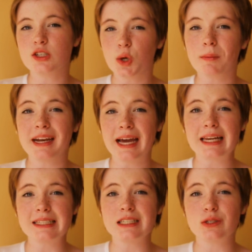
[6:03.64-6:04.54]
too many
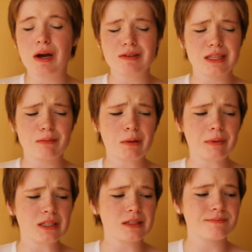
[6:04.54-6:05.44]
Alices around at the
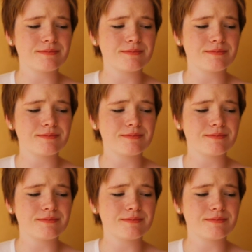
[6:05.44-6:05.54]
moment.